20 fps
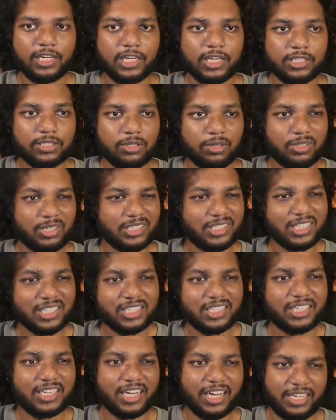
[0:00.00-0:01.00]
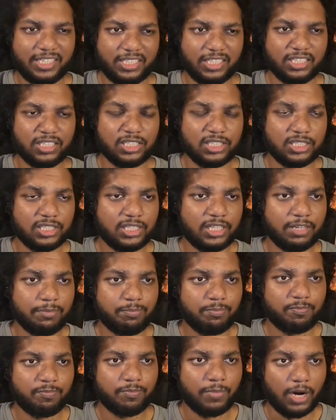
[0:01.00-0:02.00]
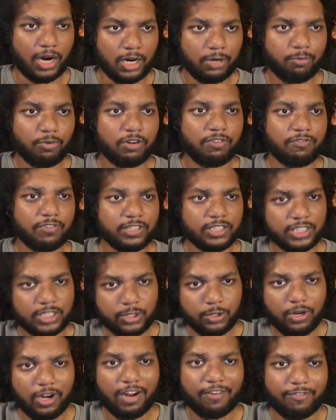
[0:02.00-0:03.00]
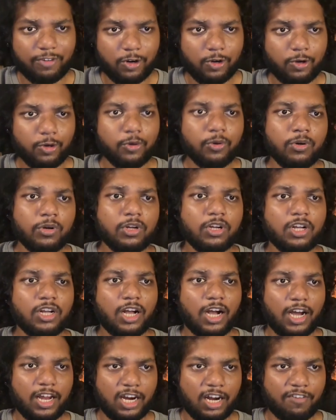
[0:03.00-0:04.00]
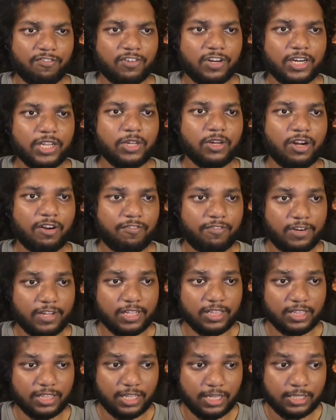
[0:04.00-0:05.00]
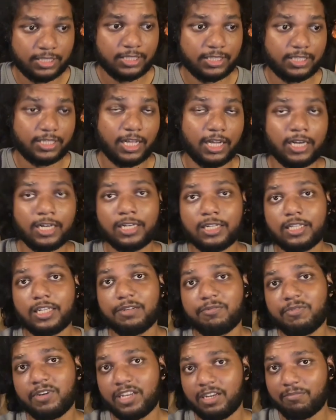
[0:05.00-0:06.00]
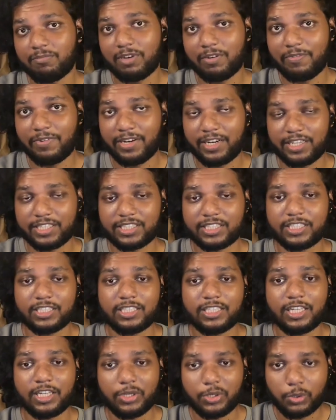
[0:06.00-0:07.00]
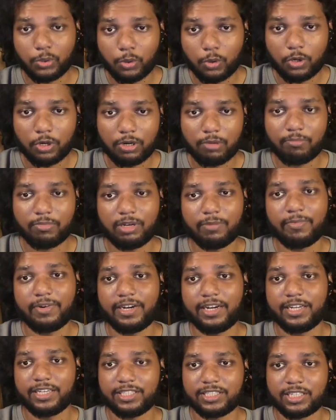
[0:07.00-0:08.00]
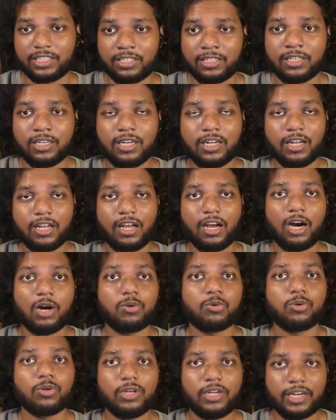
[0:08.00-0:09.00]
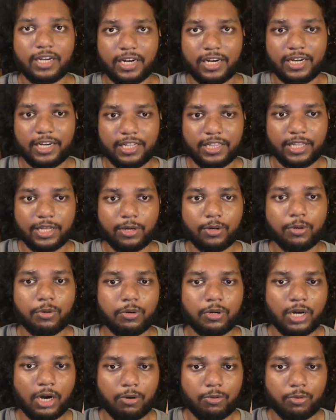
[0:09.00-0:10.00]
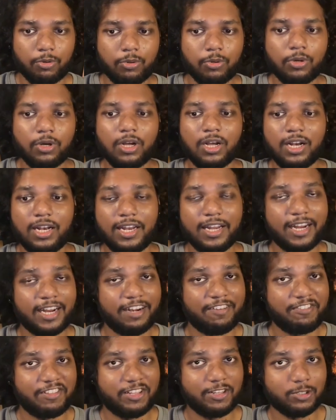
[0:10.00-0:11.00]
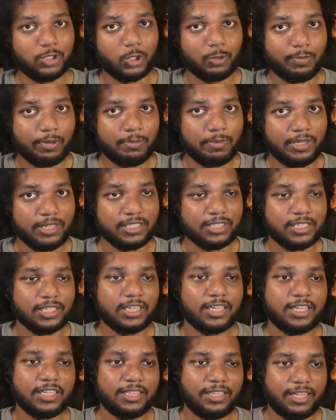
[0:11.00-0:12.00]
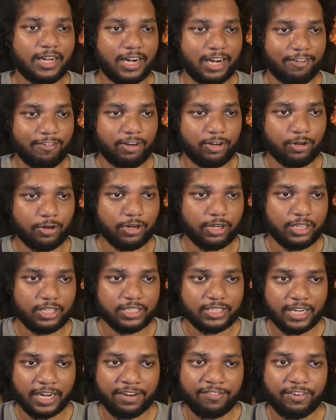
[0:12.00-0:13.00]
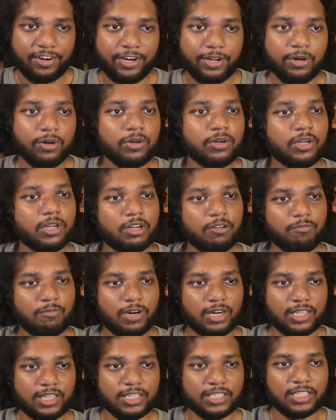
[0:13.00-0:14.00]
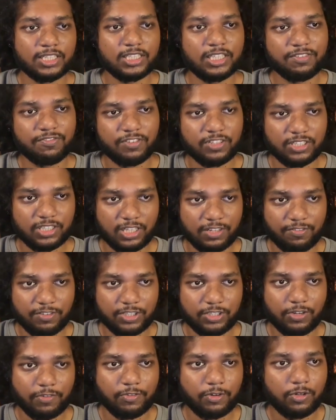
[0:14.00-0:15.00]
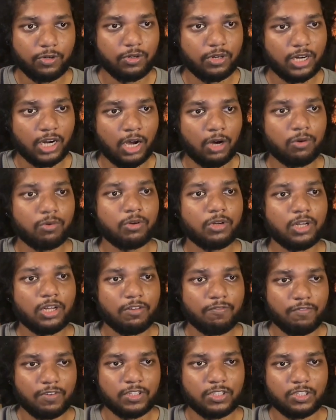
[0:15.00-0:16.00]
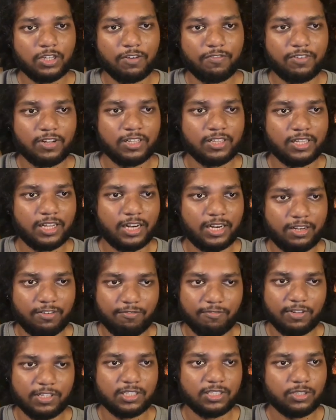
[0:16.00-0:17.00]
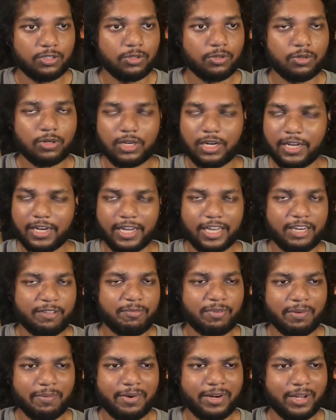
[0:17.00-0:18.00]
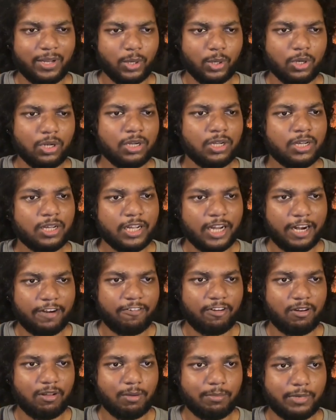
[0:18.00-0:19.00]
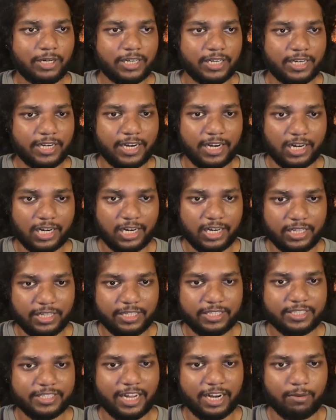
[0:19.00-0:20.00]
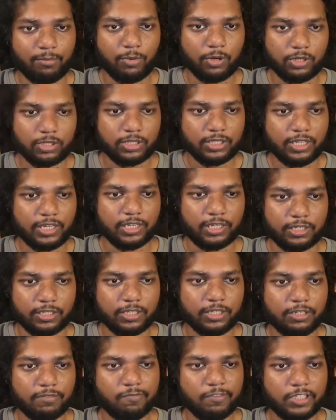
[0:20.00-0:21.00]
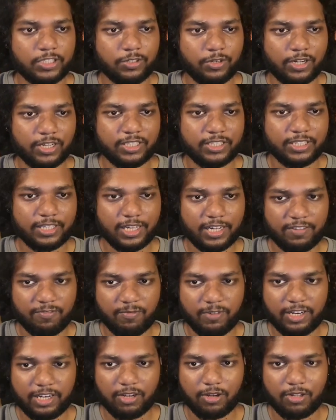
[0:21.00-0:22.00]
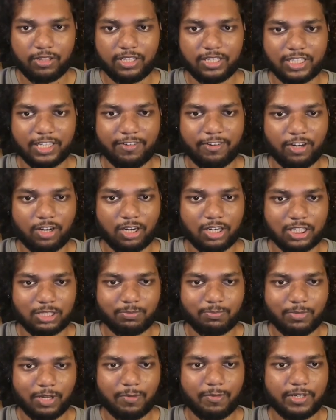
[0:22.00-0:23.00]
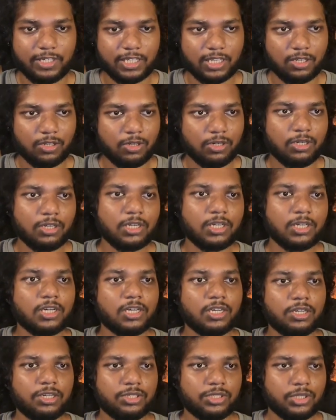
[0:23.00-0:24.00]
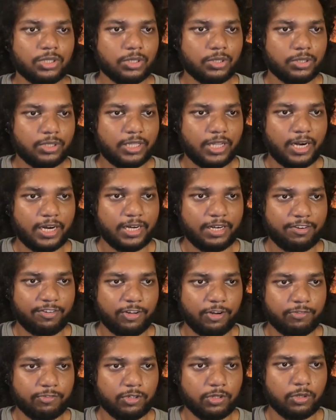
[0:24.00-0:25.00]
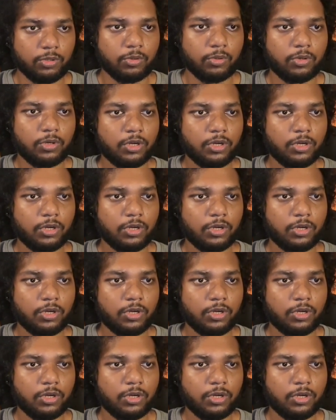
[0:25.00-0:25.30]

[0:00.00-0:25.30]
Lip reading: So this is it, guys. This is the part one which you have to do. And after you have done this, then the main implementation, the code implementation, how to link it in the code, how to link it with your Superbase, that I will talk in the second video. But this is the first thing which you have to do. Now once you have done that, once you click any payment and all, it will be updated directly in the sandbox here, which you can see I've made all the $7 payments and all. So that you have to do.